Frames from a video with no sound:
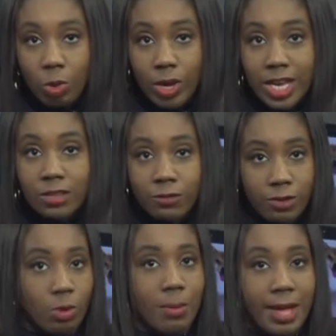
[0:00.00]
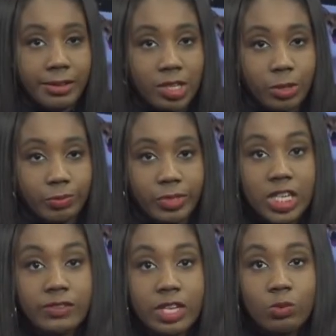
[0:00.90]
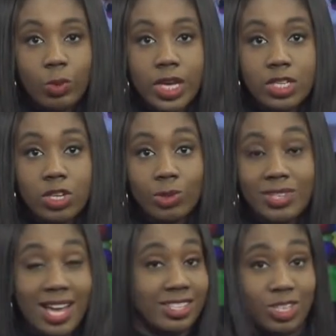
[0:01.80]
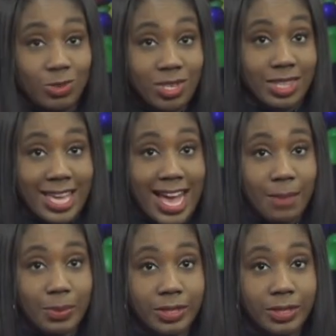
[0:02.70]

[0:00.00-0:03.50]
info about you, even when you're not using the app.